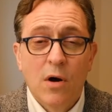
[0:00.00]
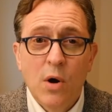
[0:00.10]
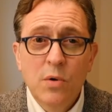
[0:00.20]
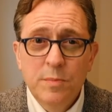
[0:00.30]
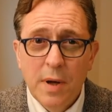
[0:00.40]

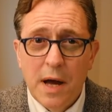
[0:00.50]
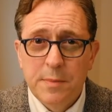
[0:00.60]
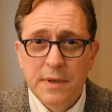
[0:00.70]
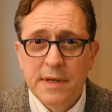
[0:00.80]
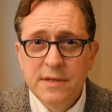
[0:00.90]
own
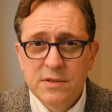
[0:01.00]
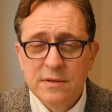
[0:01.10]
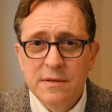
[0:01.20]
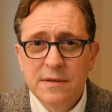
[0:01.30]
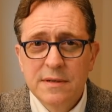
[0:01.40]

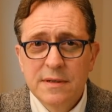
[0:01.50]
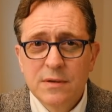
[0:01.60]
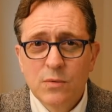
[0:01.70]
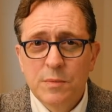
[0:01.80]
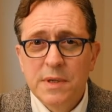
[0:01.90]
population
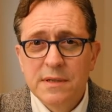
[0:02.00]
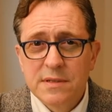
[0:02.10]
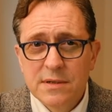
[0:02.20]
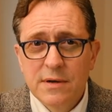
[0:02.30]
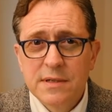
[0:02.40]
would be in
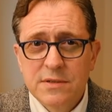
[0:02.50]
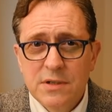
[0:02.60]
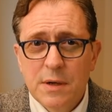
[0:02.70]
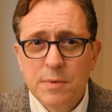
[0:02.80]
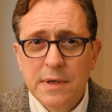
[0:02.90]
serious
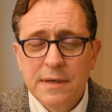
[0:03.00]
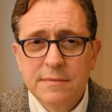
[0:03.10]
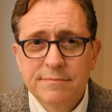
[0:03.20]
jeopardy.